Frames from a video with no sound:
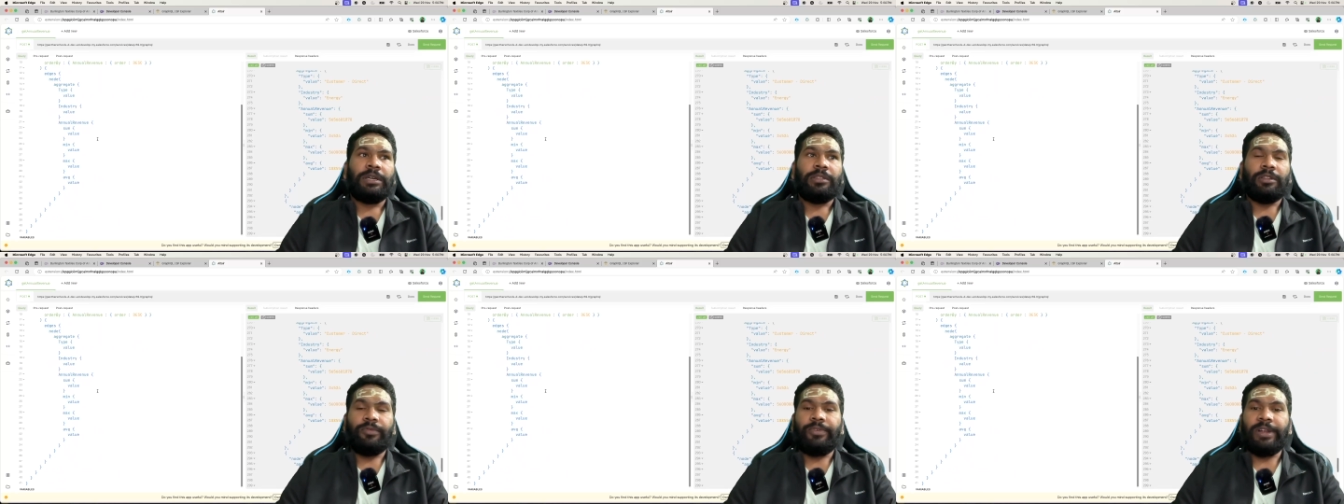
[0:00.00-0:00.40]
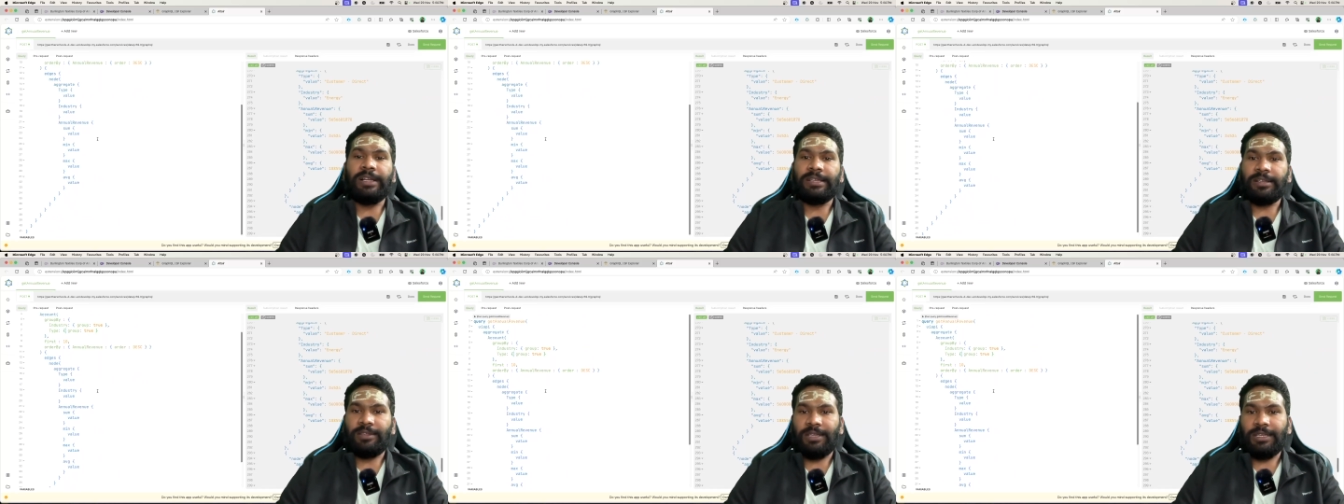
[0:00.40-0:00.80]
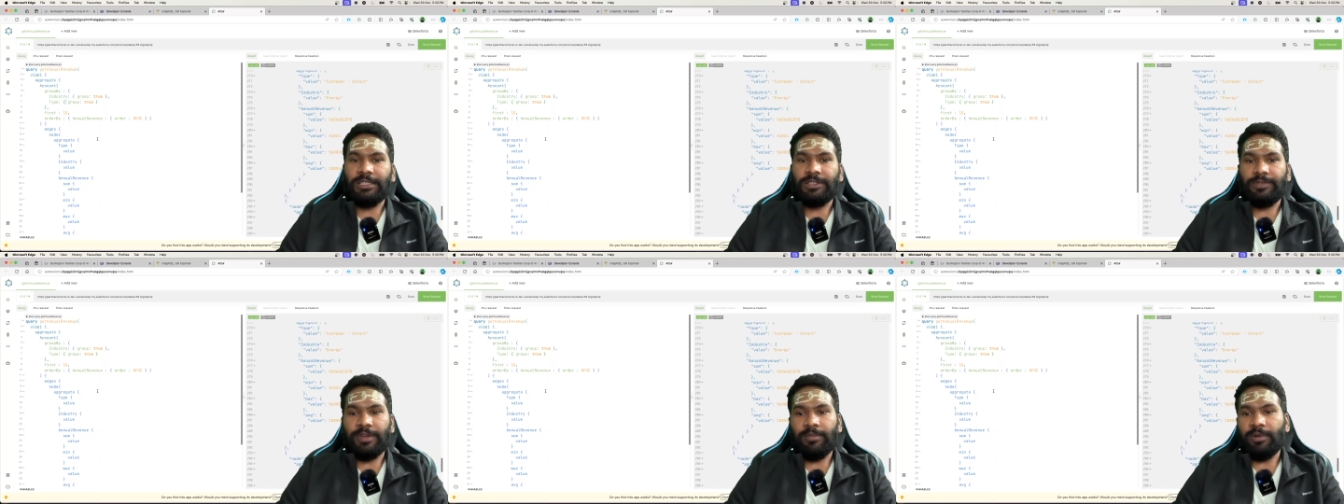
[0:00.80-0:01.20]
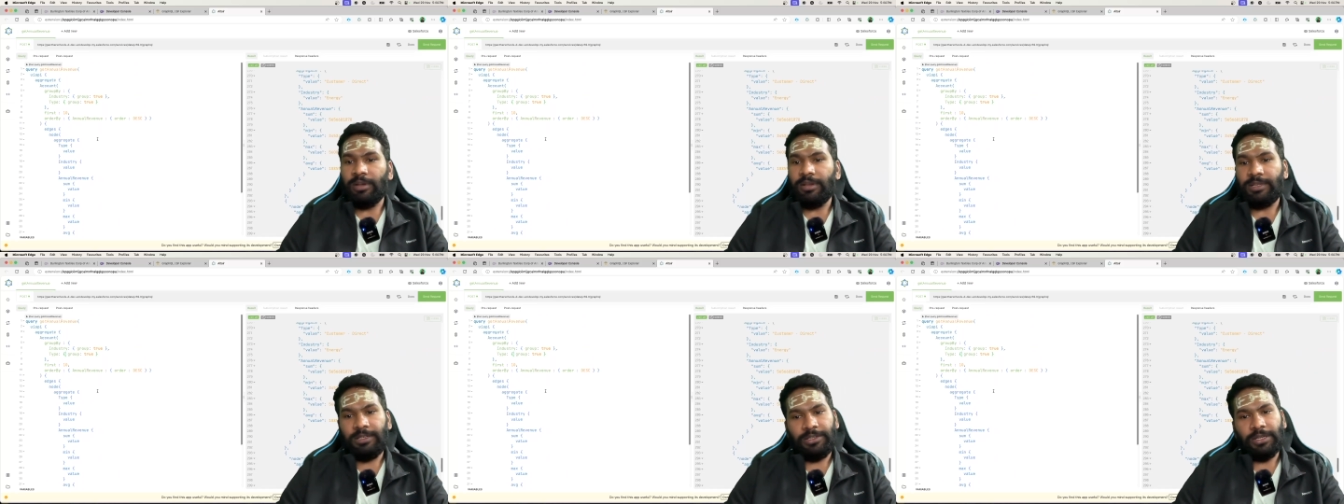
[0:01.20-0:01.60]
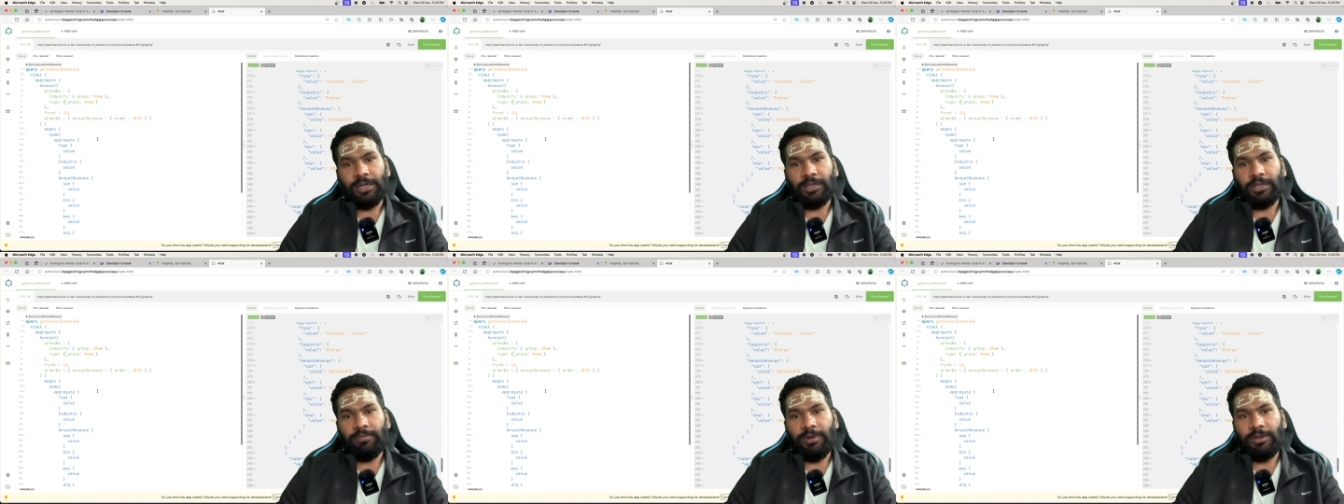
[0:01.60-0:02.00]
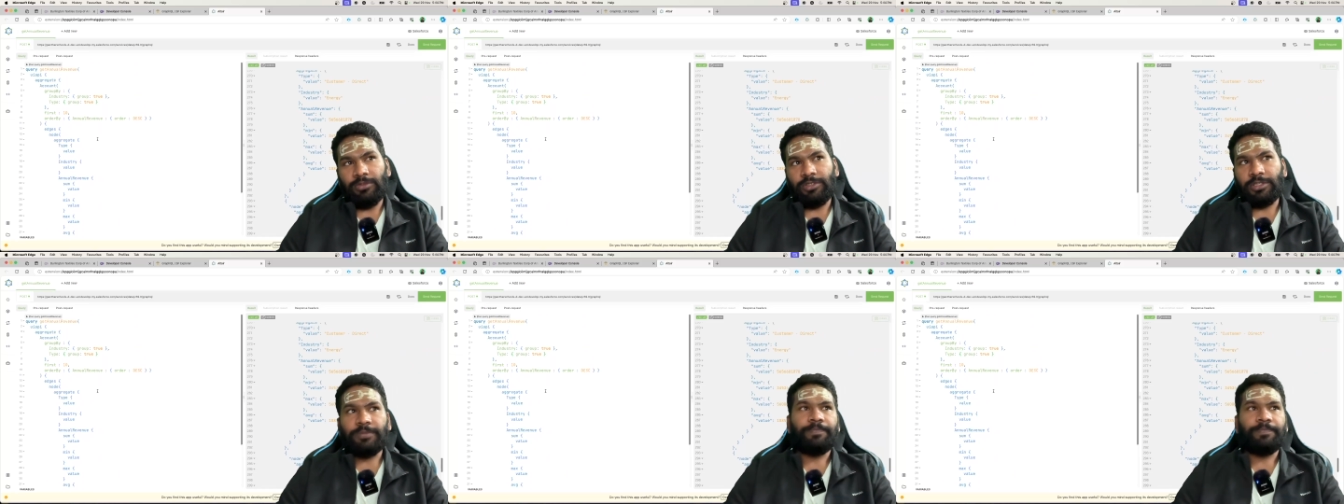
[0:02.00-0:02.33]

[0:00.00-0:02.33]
The filter things we have already talked about.